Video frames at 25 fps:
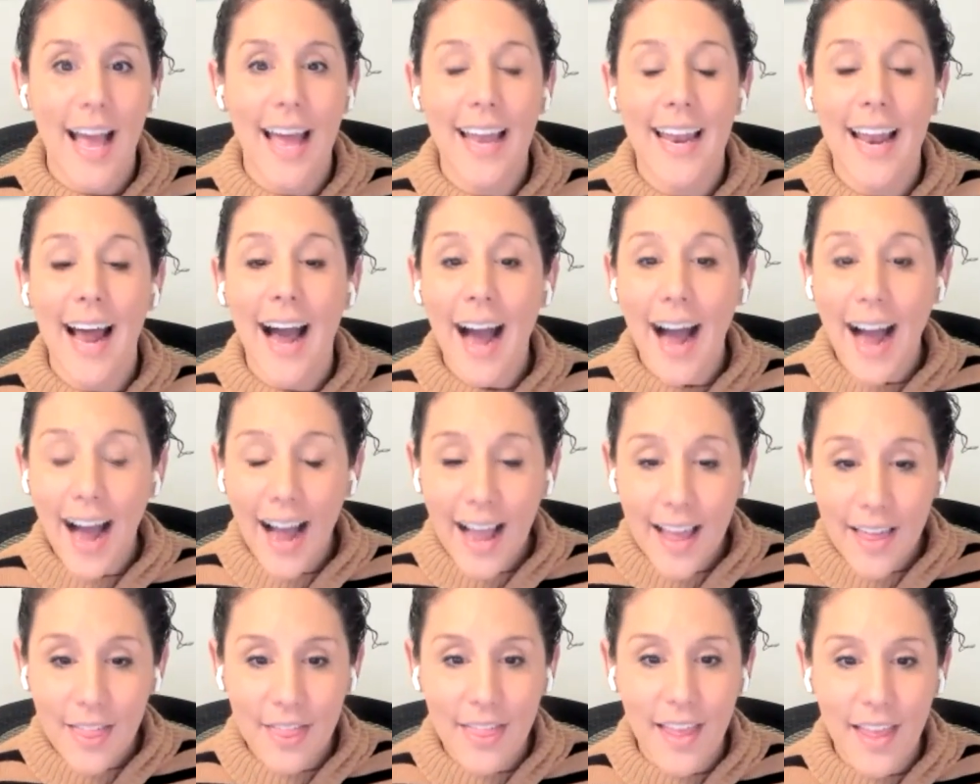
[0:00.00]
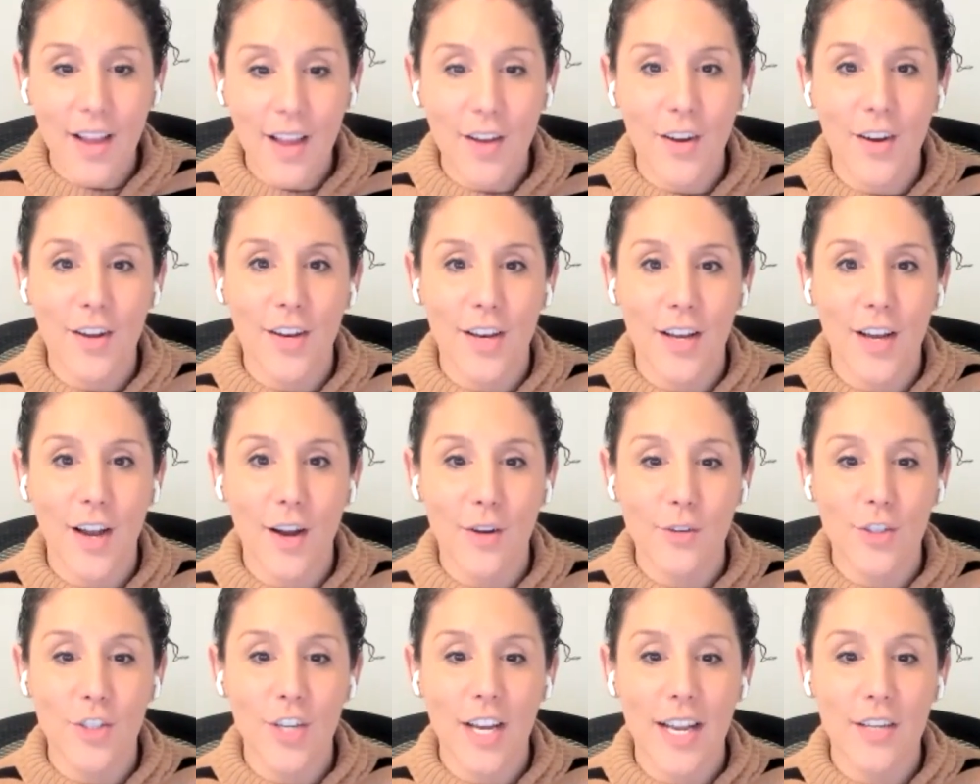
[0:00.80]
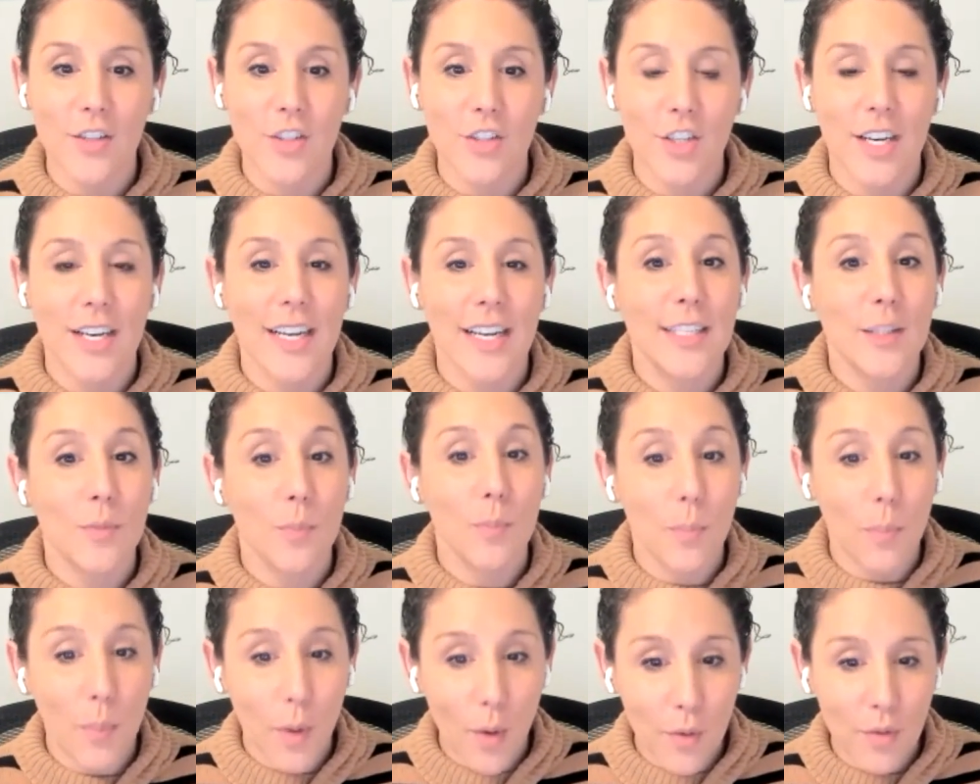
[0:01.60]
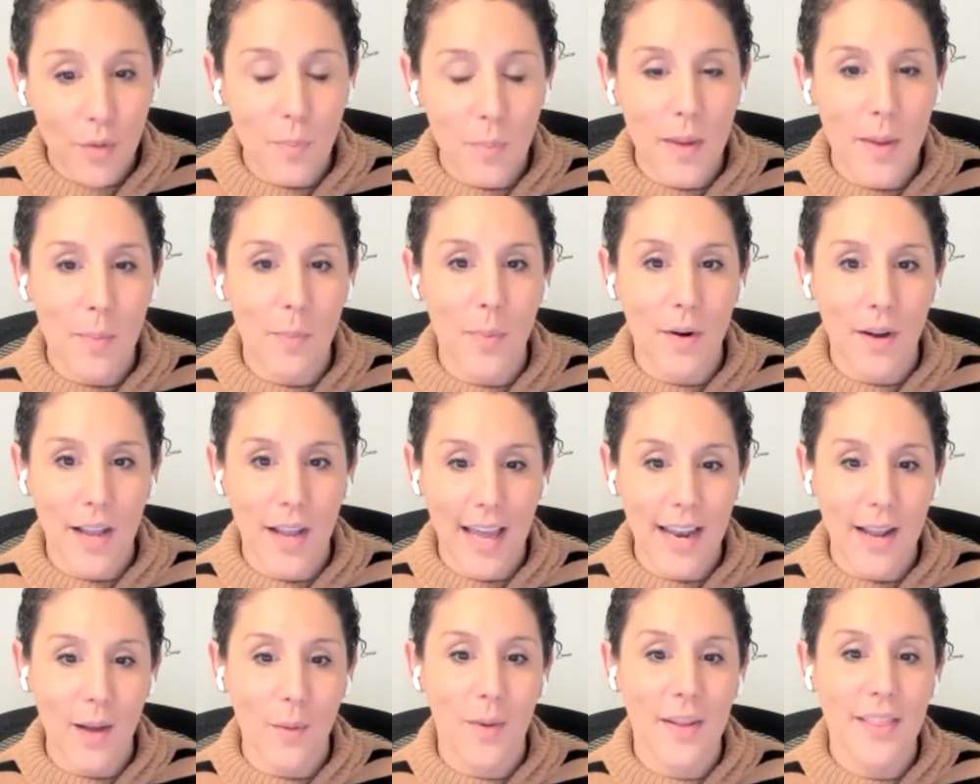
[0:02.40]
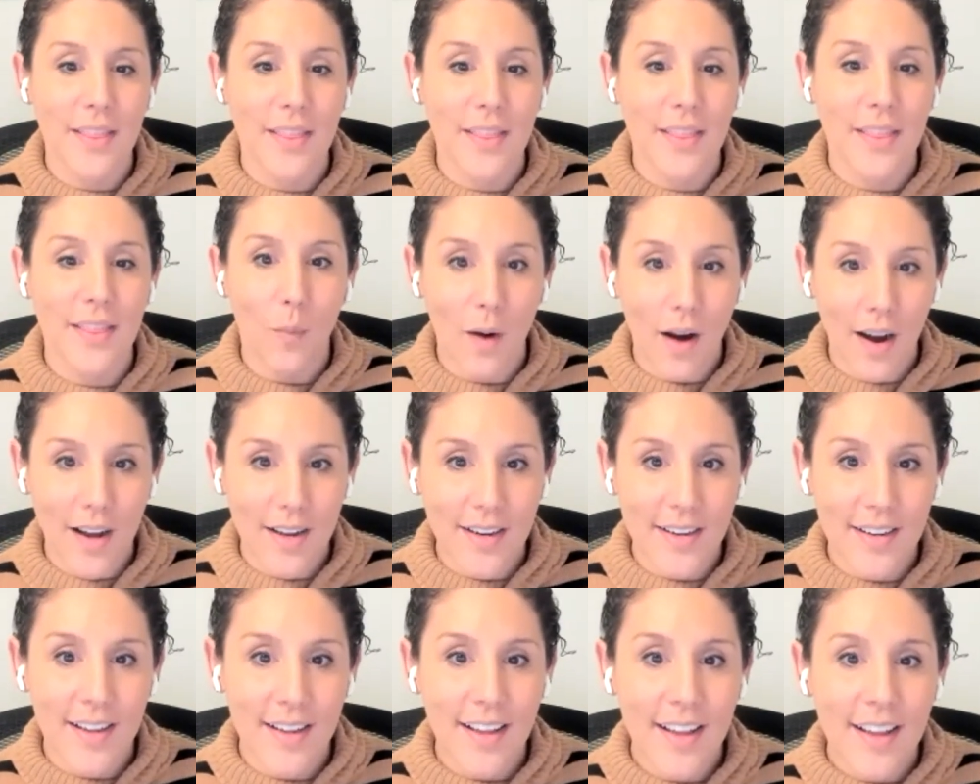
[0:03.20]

And I think good negotiation is both people getting what they want.